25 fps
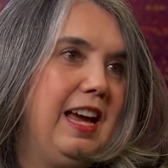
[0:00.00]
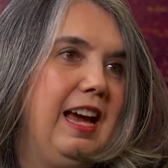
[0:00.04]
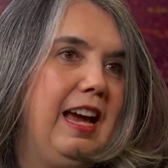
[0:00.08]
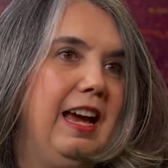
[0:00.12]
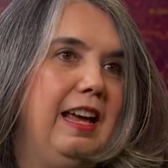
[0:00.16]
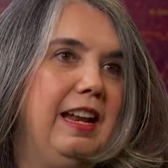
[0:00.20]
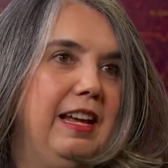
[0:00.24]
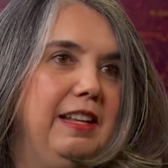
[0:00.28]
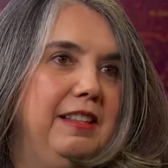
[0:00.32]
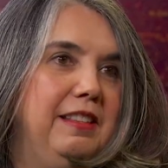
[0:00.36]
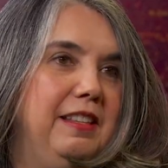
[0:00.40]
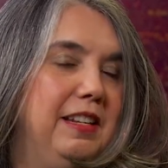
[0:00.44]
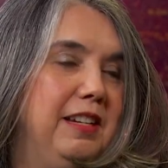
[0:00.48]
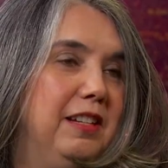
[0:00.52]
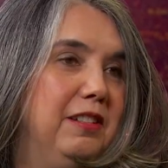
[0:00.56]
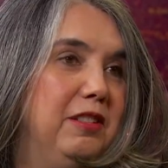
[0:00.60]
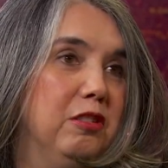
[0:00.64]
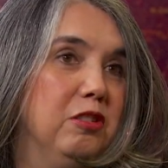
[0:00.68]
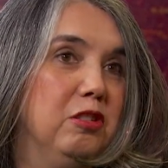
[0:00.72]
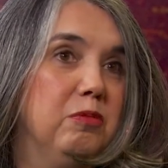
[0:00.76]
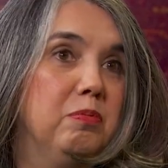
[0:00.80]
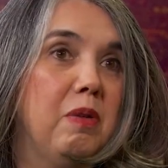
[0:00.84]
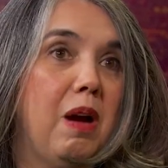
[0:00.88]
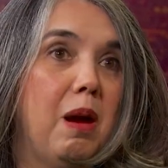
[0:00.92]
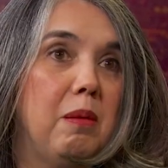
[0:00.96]
and I think
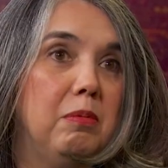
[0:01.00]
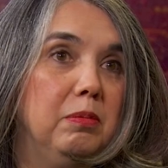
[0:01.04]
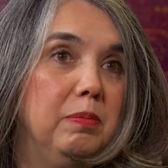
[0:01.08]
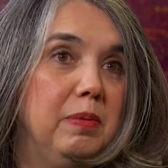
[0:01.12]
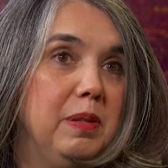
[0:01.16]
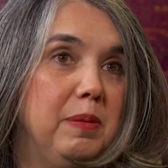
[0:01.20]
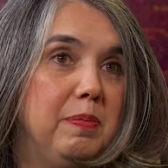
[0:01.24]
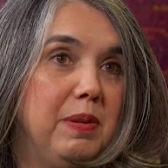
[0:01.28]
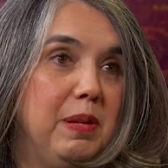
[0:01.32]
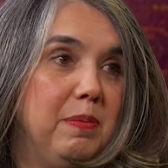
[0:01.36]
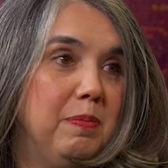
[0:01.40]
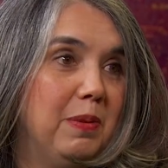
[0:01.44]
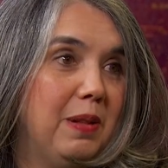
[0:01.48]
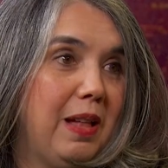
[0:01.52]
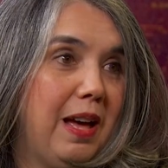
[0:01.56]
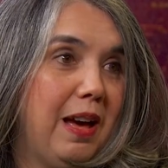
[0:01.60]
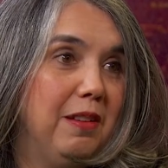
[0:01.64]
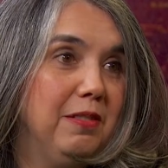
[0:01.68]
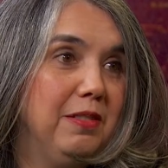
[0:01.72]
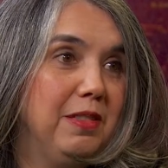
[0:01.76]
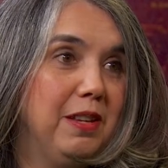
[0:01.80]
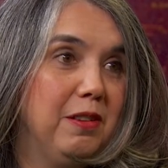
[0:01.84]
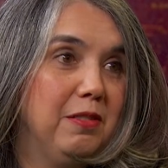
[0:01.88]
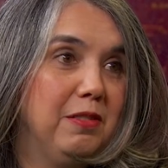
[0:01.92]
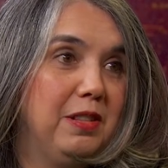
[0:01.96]
there's probably people
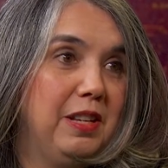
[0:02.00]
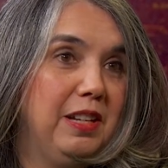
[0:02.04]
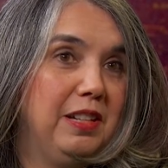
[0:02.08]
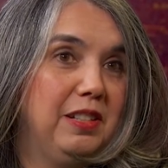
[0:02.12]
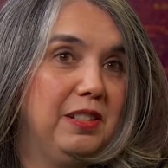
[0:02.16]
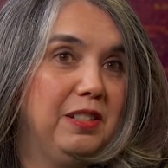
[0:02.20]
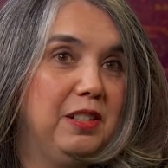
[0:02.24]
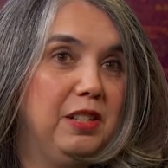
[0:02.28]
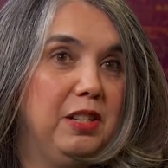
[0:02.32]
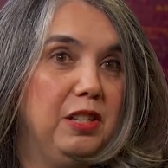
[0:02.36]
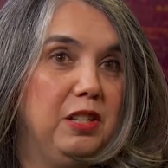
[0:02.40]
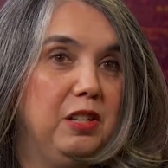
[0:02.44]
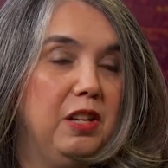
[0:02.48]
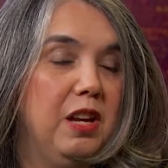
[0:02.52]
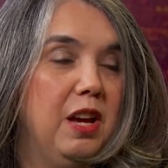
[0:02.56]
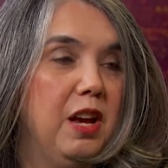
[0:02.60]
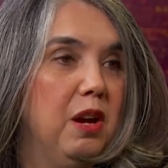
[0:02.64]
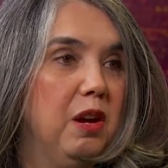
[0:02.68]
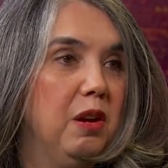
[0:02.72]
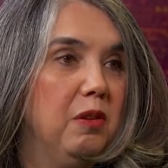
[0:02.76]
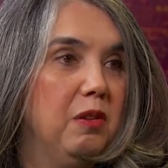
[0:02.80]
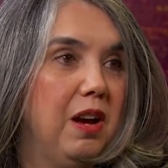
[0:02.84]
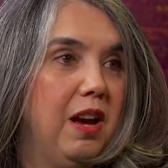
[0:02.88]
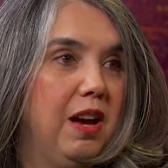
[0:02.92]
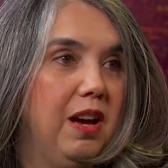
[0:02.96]
out there that could
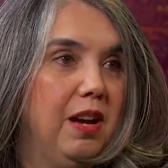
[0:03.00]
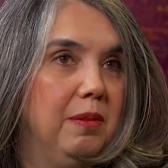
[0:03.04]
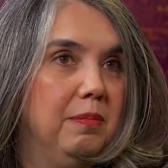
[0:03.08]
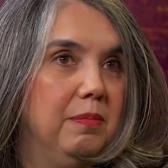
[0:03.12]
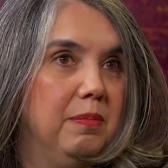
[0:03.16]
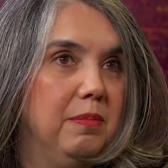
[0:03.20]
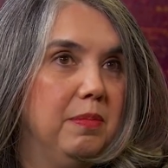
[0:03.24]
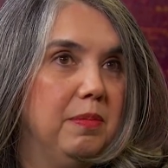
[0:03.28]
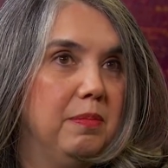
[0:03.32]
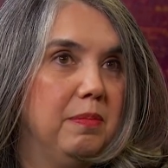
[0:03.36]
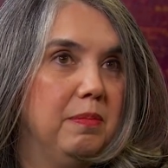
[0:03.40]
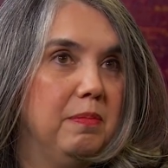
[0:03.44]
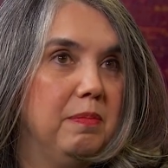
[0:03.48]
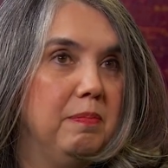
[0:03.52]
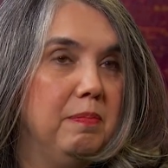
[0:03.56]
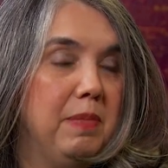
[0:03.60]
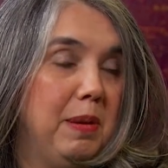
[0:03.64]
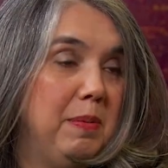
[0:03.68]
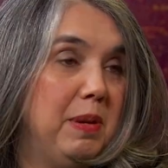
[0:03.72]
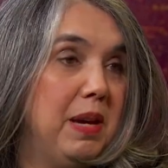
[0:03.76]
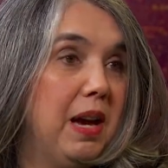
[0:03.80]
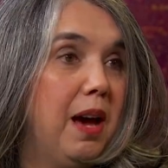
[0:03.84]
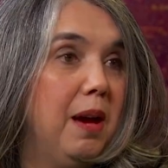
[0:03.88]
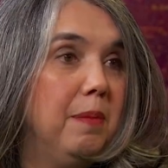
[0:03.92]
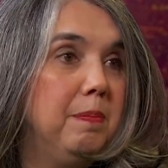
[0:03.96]
um,
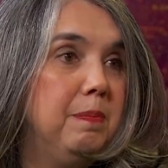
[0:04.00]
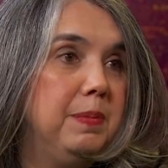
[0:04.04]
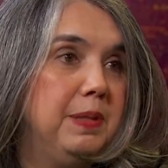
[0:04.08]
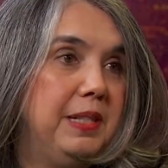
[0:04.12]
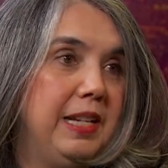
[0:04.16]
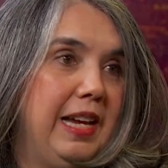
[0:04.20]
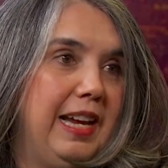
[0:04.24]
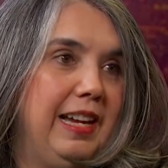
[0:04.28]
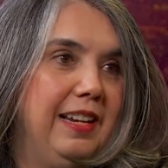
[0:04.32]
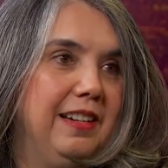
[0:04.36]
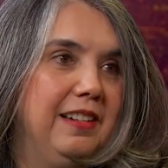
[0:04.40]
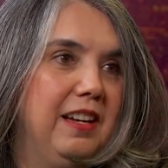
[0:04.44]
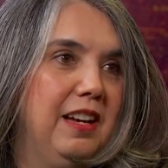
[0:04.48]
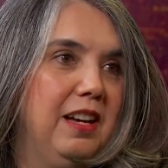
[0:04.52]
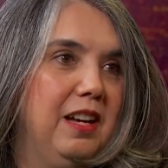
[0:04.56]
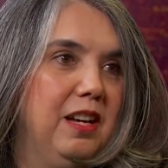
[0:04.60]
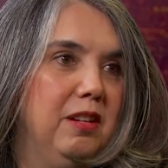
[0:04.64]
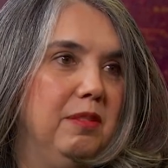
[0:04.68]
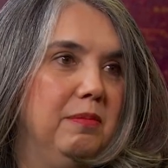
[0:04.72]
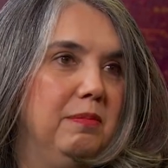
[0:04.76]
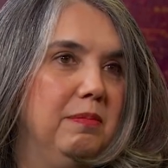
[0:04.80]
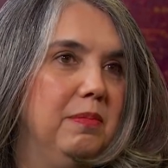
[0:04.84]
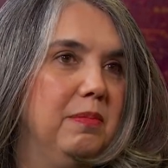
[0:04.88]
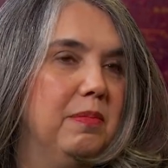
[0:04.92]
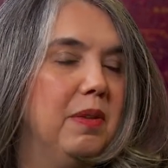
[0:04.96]
maybe update
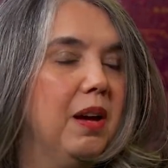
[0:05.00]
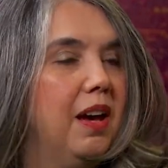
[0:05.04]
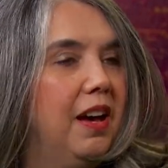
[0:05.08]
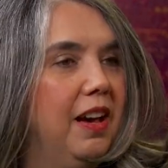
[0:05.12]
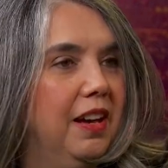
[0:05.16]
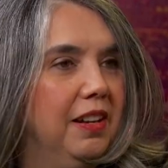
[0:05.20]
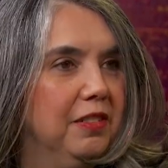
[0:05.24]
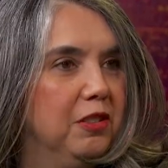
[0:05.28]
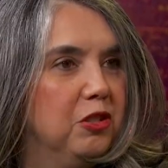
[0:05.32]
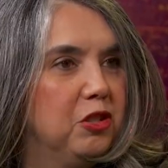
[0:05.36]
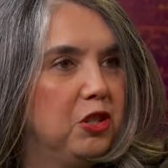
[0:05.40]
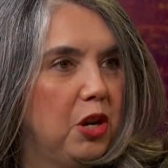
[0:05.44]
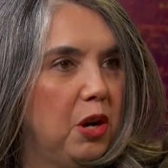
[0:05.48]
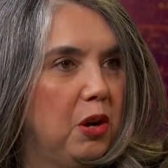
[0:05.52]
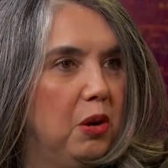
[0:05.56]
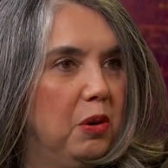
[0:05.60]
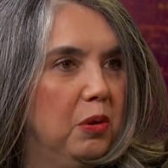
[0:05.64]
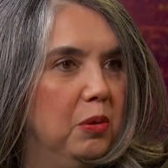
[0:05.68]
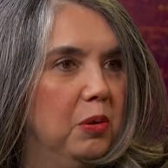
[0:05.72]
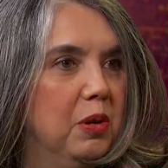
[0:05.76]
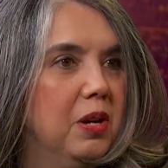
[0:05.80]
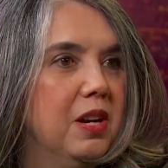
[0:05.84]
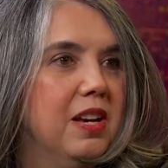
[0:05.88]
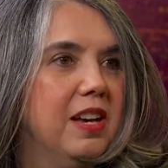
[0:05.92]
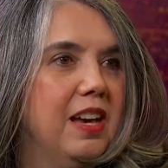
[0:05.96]
um, a
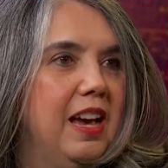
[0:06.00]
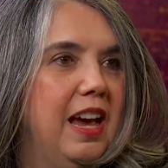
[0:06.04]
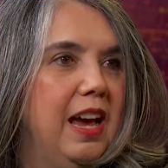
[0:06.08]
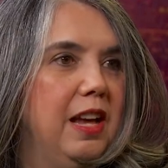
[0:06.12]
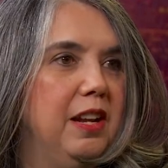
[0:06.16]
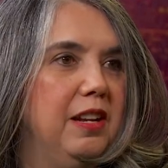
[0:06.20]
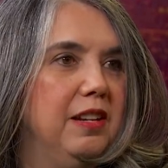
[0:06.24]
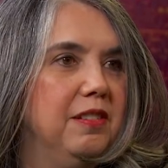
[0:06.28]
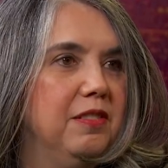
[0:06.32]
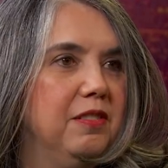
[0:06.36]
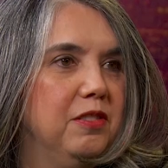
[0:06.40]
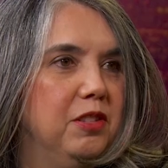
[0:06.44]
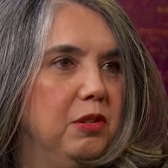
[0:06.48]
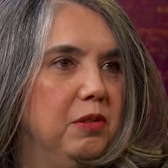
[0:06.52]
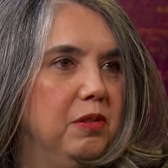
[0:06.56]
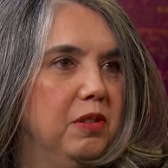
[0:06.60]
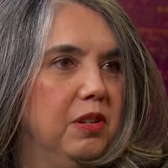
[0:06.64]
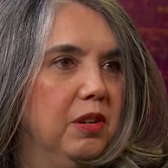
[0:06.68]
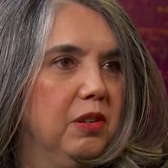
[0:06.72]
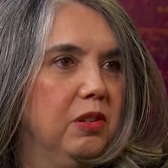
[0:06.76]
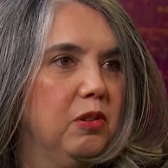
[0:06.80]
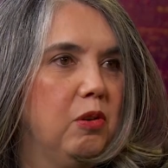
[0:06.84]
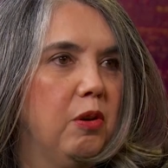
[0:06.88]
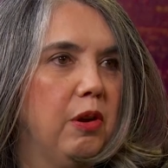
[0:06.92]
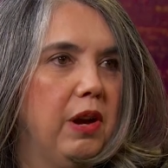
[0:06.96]
show and do
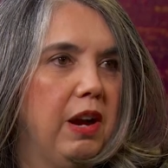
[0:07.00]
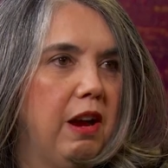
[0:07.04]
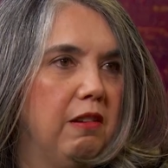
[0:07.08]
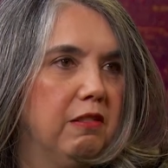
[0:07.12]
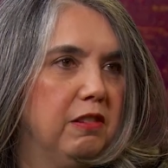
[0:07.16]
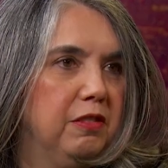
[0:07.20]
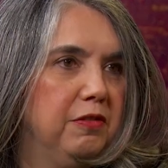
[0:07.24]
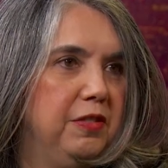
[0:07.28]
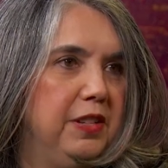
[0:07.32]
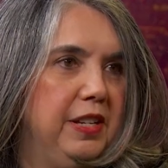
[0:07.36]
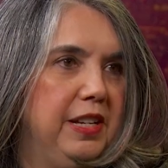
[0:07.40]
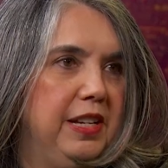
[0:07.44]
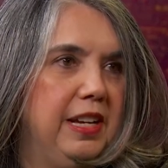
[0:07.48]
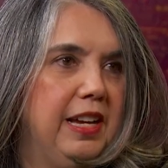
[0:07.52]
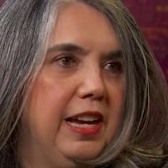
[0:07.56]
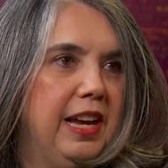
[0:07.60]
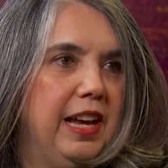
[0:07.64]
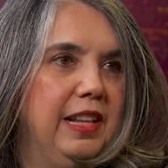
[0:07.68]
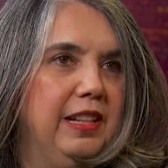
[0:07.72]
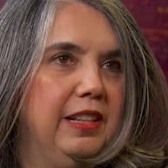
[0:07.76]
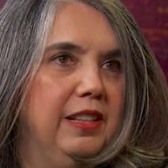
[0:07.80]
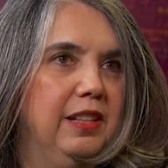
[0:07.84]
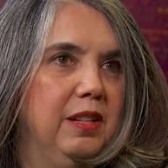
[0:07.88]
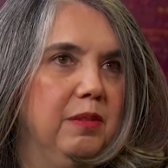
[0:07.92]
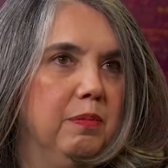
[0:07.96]
the choreography
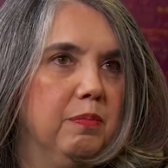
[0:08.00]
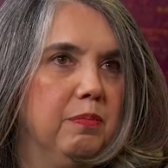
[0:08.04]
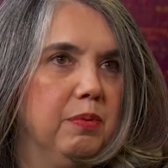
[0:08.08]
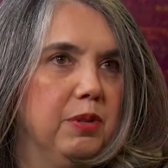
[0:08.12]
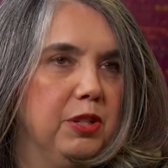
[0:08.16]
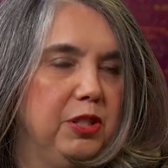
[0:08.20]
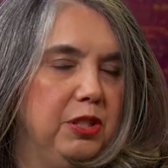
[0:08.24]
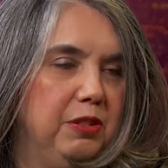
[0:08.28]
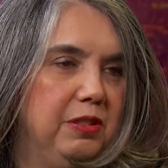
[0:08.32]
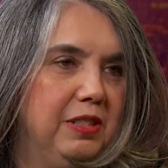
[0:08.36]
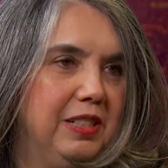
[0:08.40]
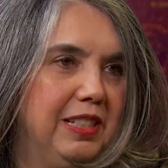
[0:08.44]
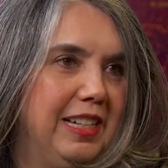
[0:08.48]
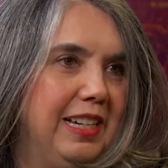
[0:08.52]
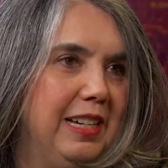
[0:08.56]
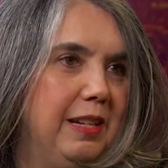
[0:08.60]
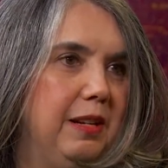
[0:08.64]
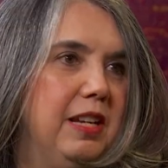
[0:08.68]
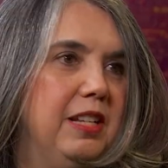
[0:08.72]
and the producing.